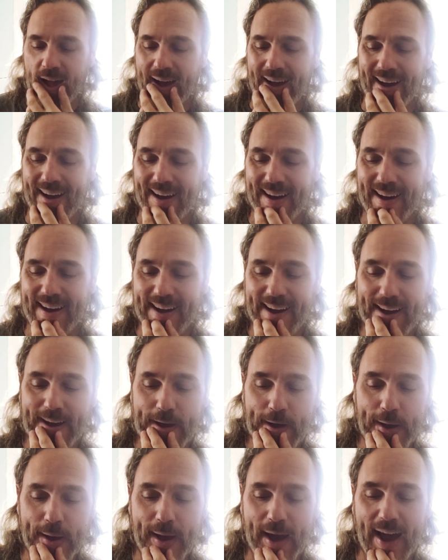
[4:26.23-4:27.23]

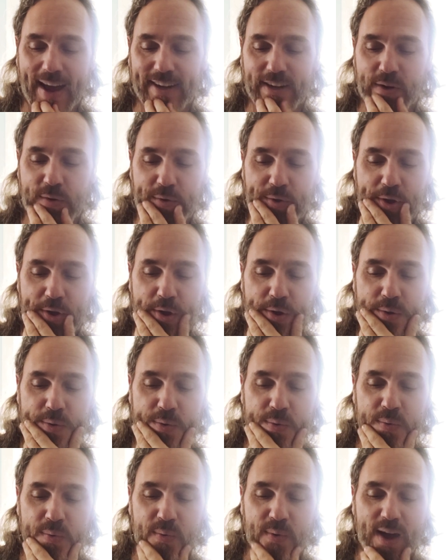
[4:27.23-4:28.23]
Uh, I don't
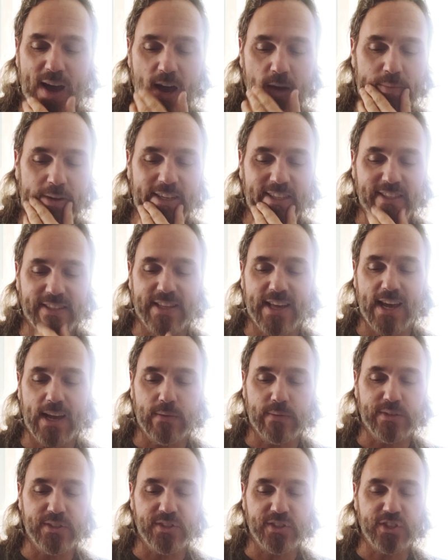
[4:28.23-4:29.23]
know how much of
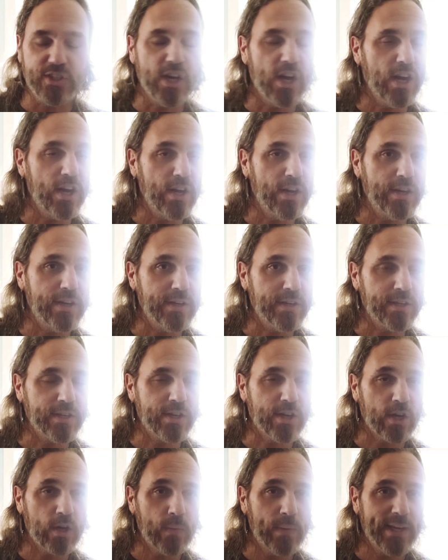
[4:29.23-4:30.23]
that was John
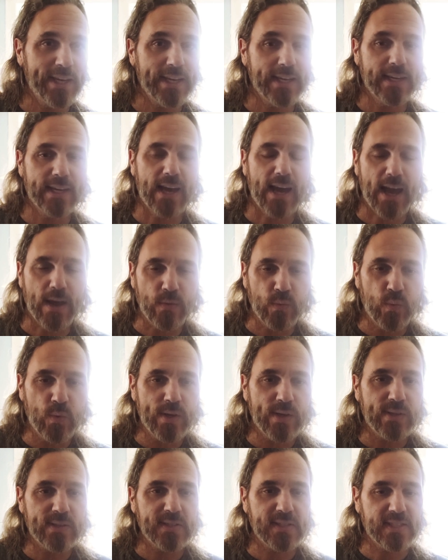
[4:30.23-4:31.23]
Kurzweg. I
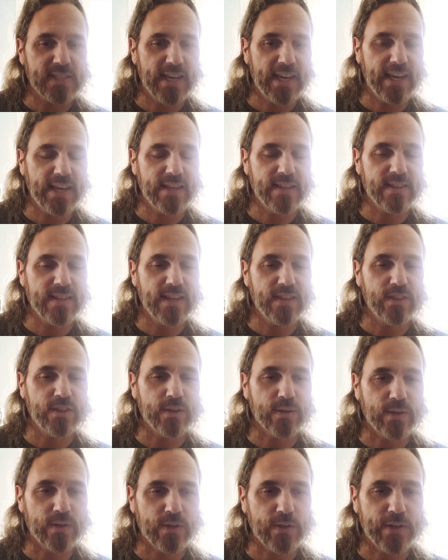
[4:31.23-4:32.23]
will say that
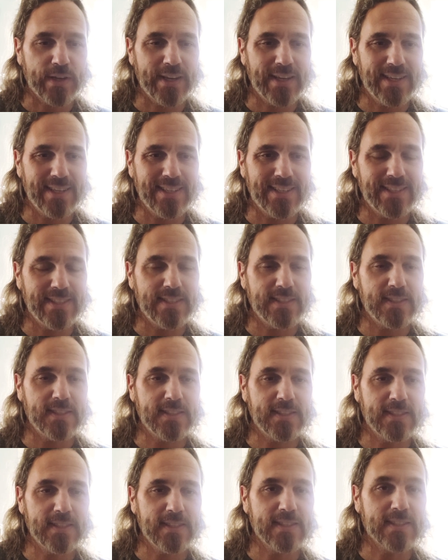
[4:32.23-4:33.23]
there
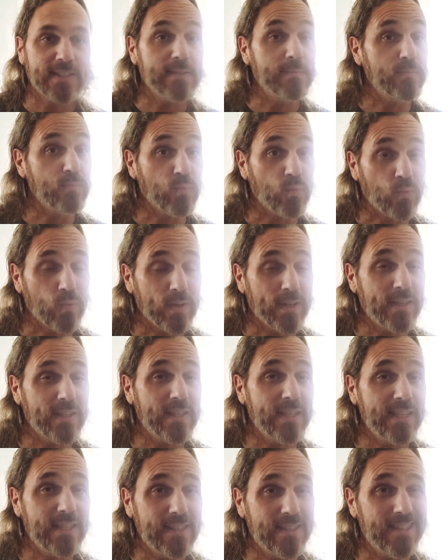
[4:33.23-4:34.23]
is some
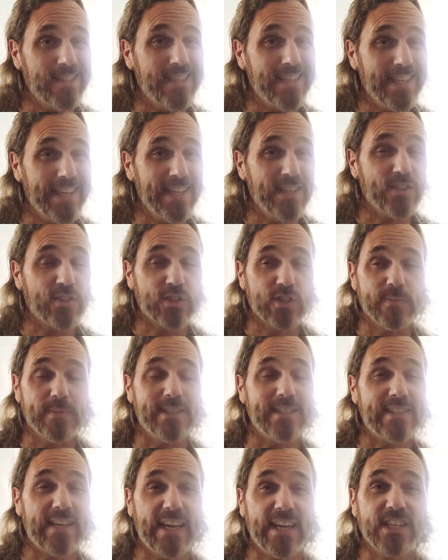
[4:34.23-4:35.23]
really good
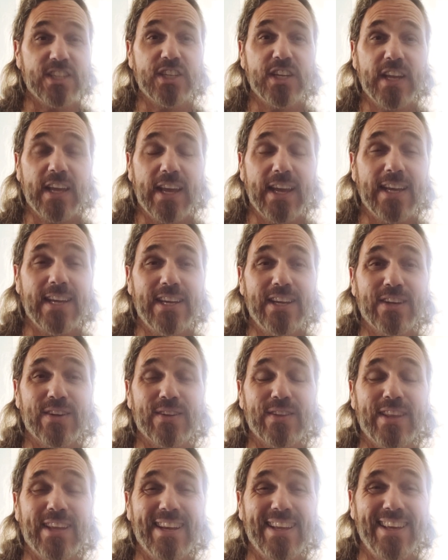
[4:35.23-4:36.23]
instrumentation in
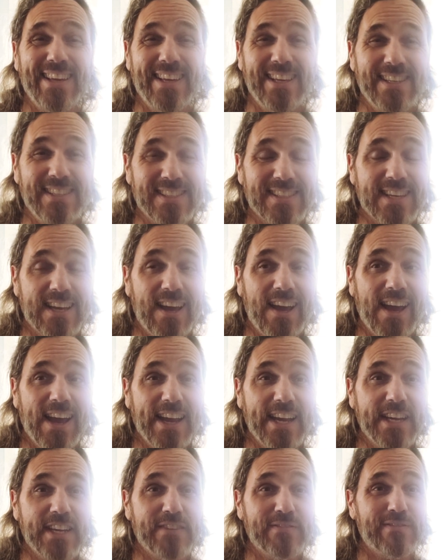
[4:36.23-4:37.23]
here that is
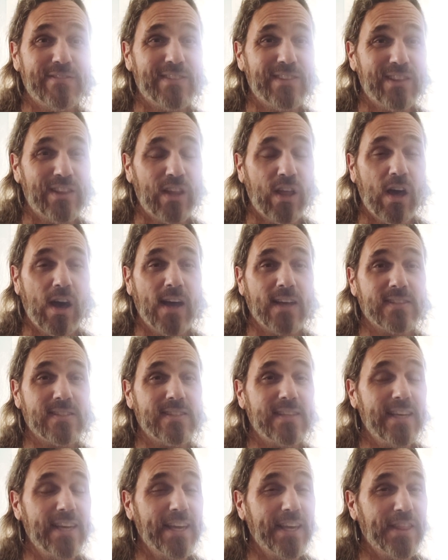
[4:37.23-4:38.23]
kind of
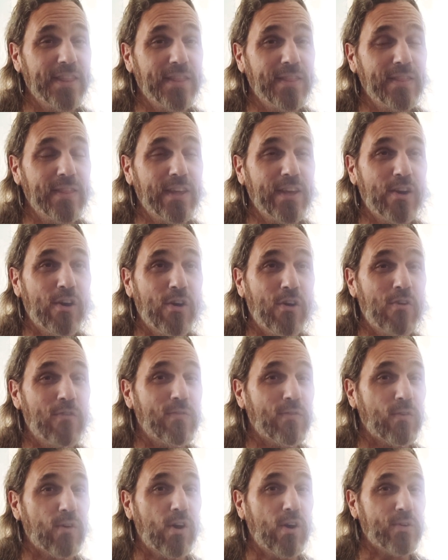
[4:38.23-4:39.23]
lost in the
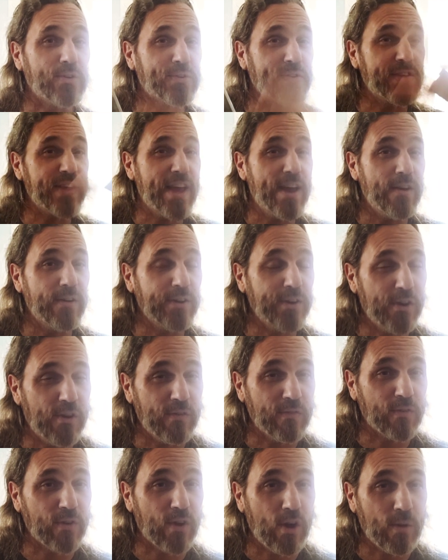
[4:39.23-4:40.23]
overall sound and
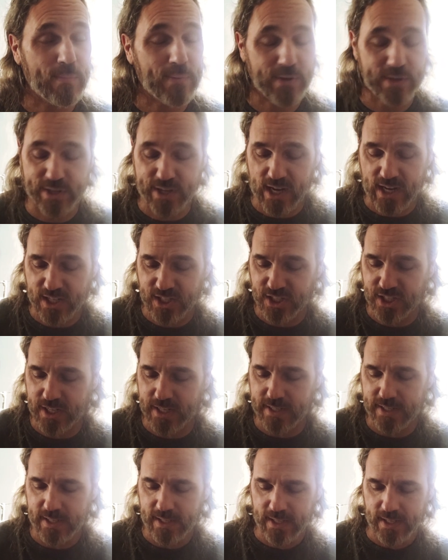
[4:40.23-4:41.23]
overall
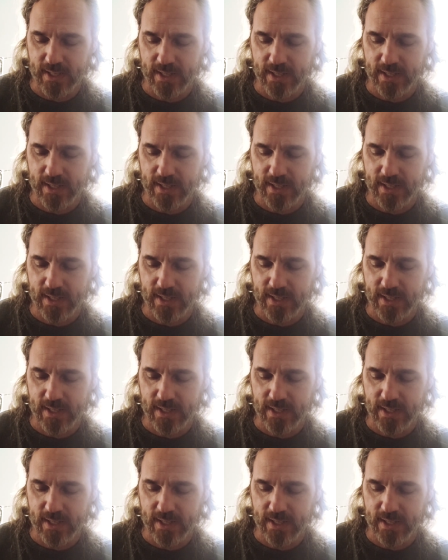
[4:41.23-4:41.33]
production.